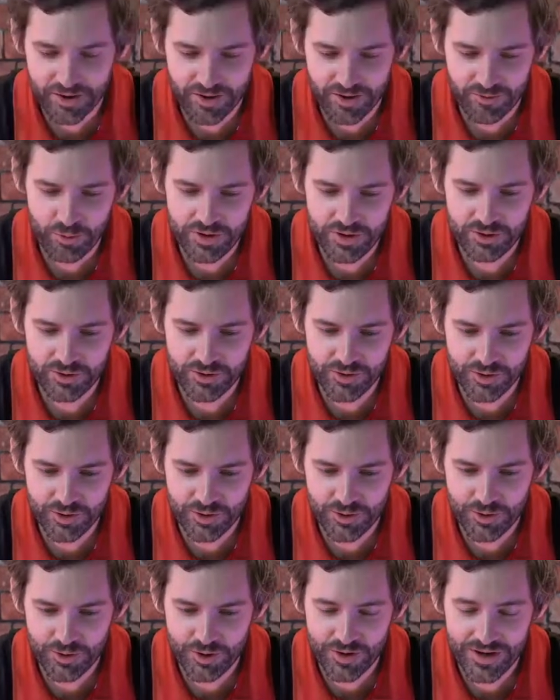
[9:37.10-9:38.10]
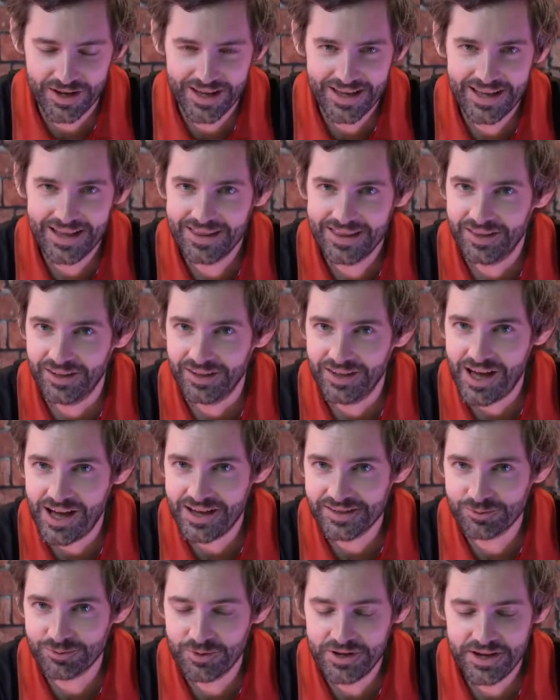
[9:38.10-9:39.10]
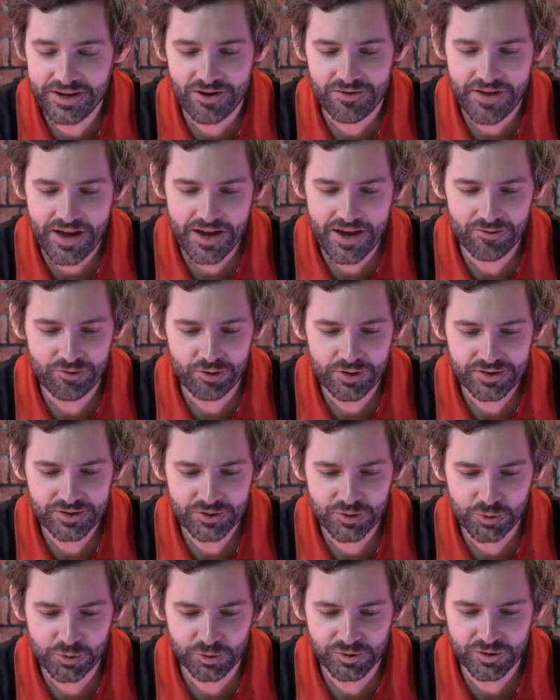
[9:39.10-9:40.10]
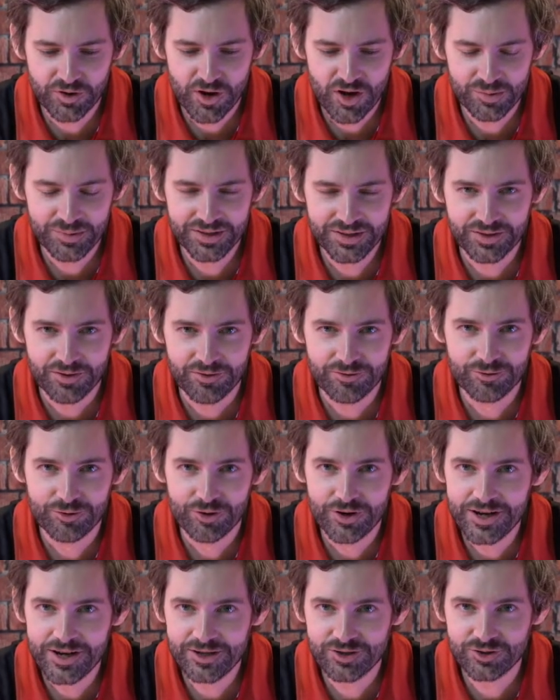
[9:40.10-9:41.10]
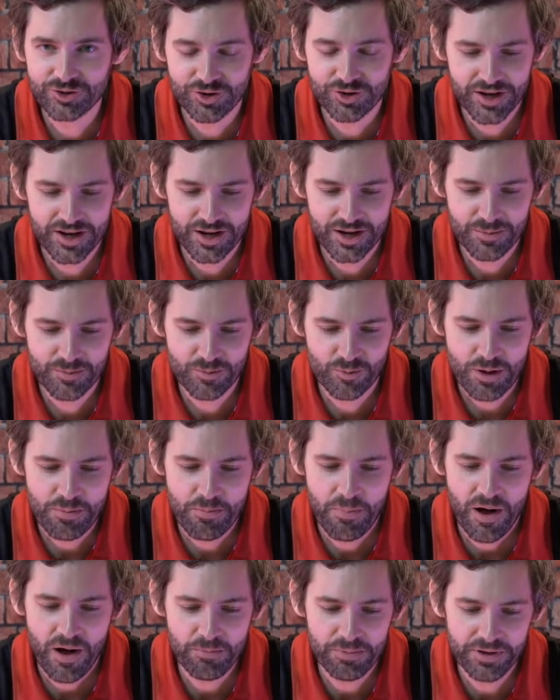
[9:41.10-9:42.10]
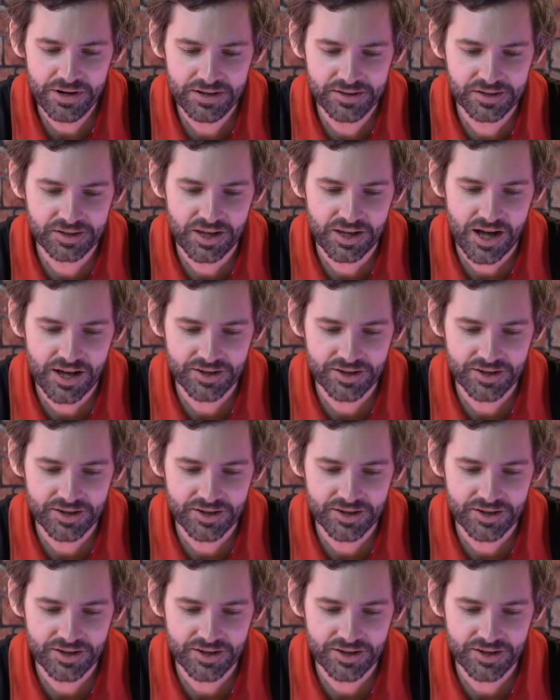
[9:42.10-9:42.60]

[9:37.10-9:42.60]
takeover we do the last week of every school term. It's a free stream. We pump it into